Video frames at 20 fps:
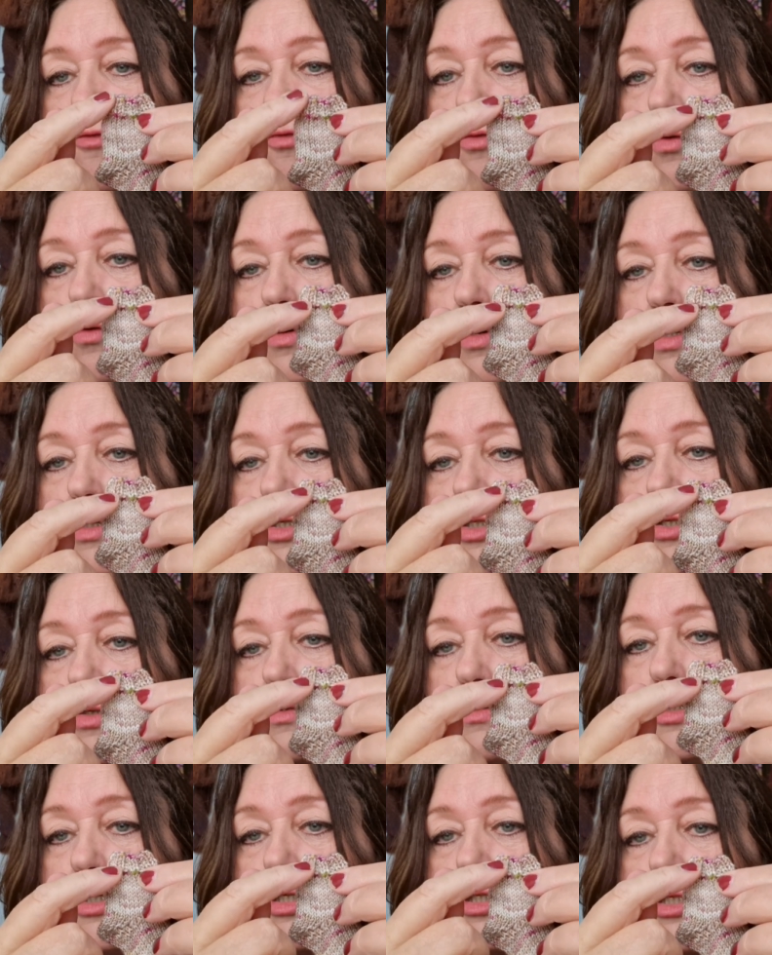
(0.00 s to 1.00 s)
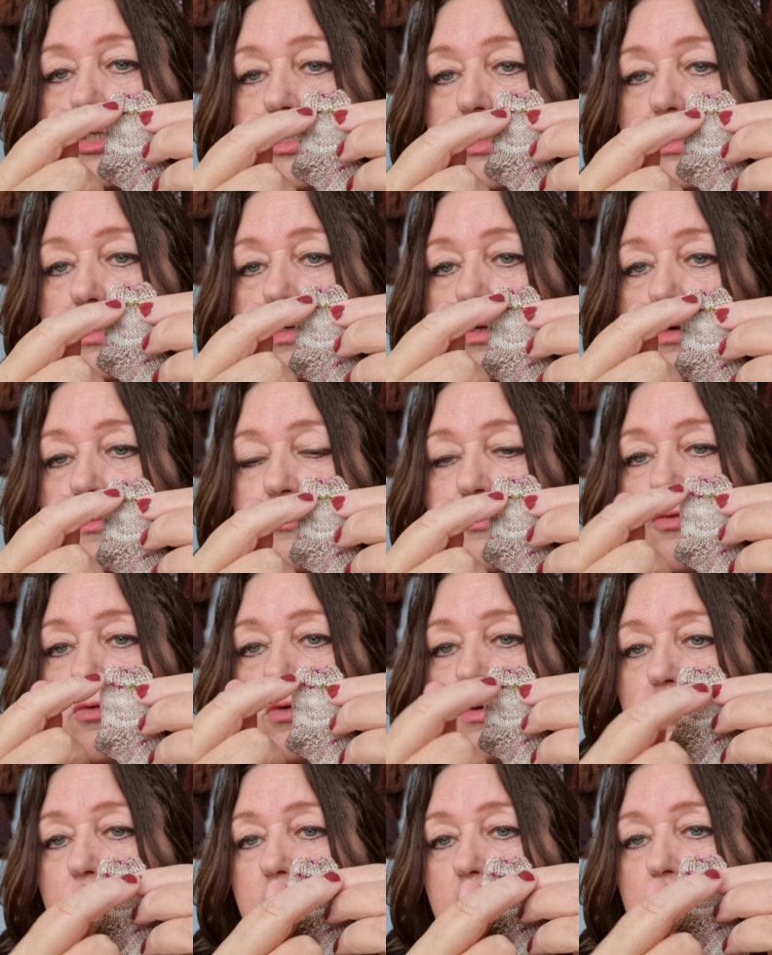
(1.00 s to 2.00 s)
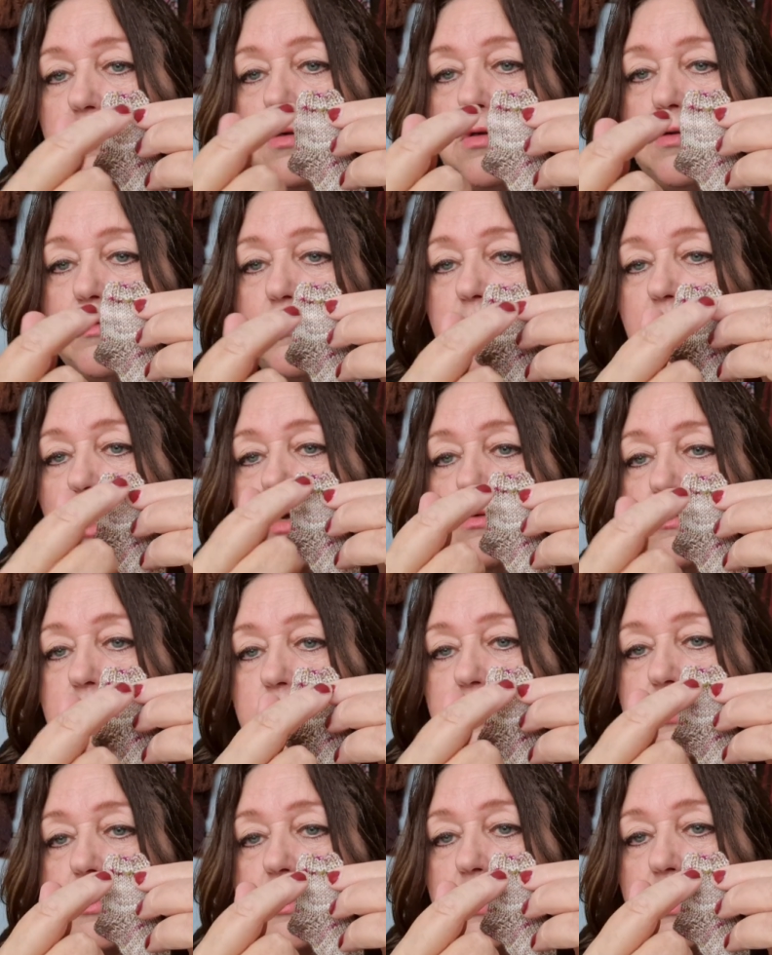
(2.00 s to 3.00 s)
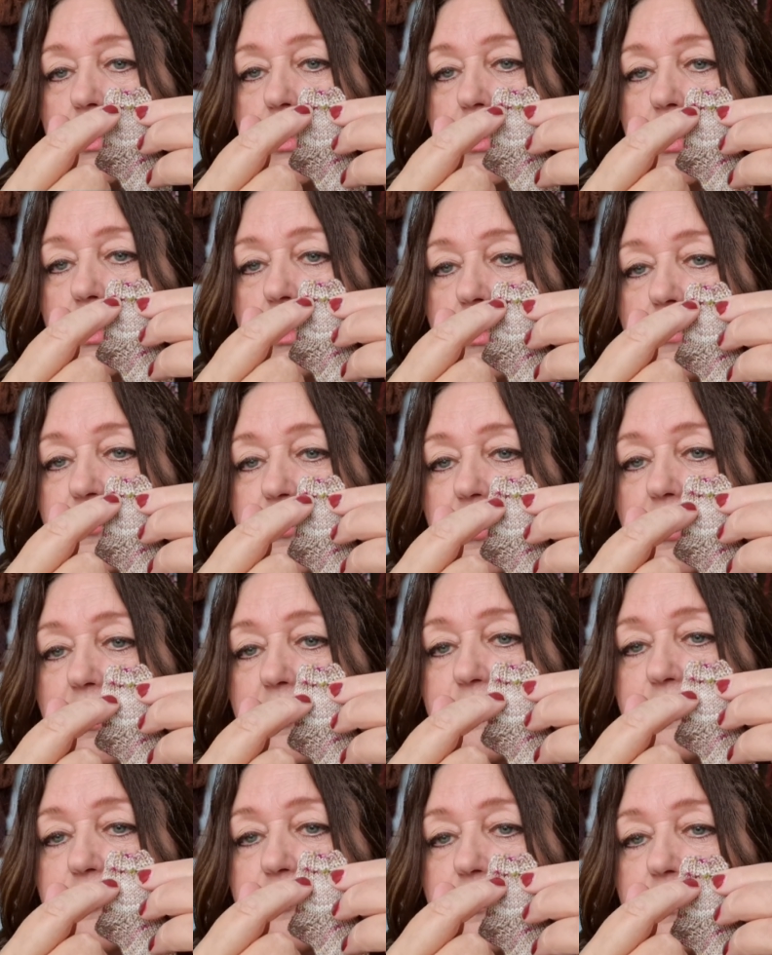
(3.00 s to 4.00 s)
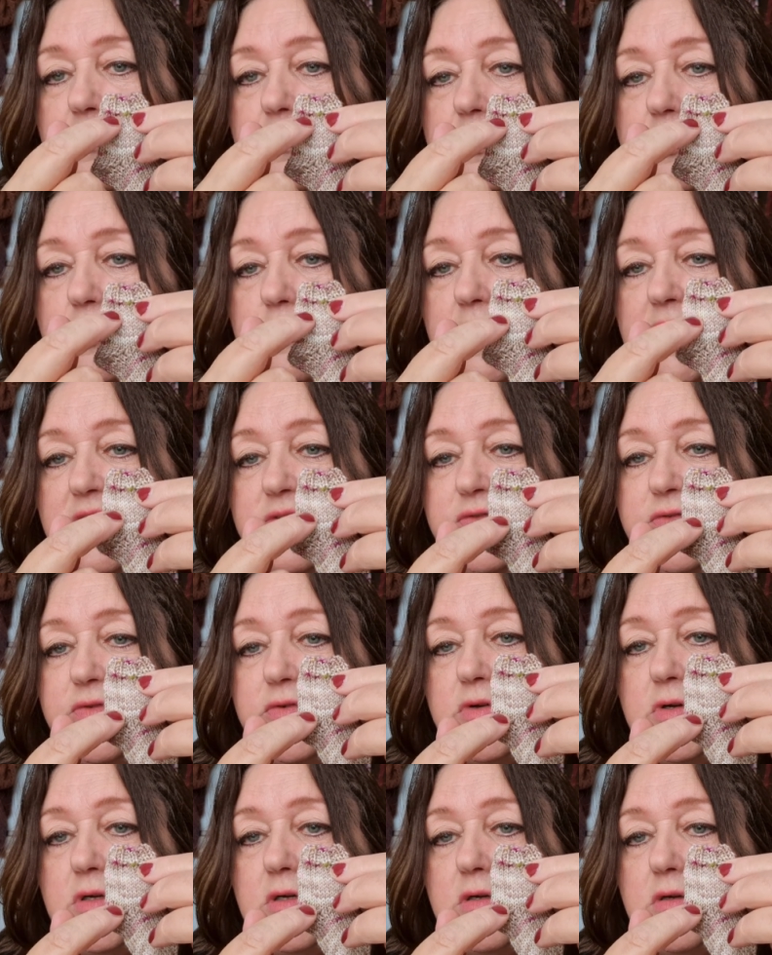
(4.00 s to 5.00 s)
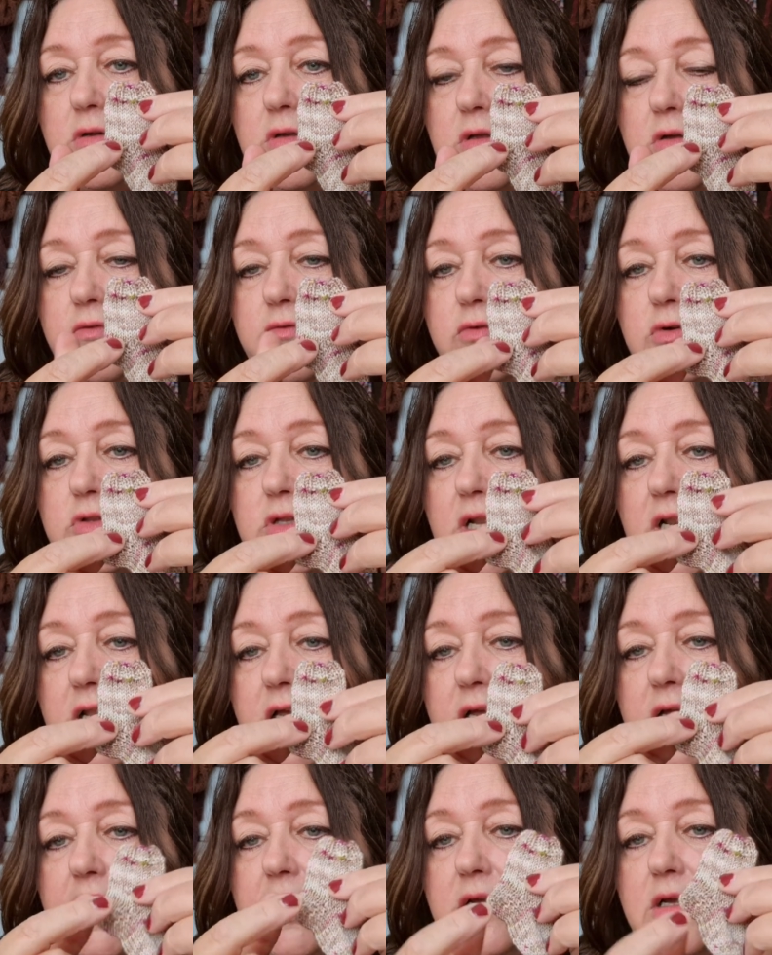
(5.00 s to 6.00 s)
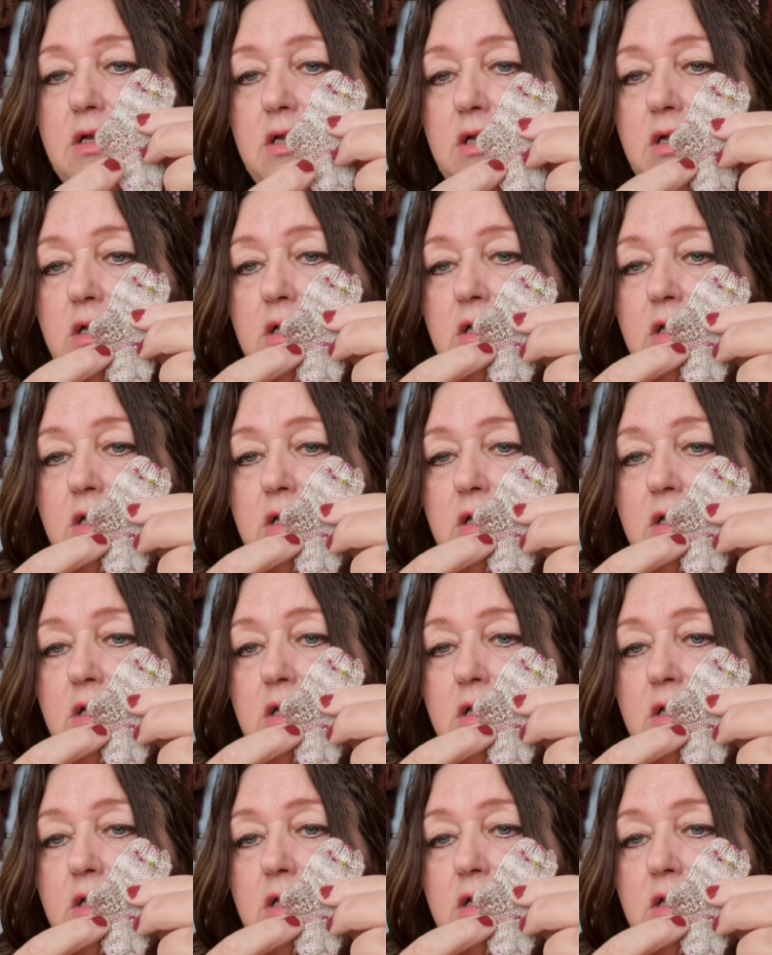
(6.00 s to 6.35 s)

4 tours, 4 rounds of cuff, 12 for the leg,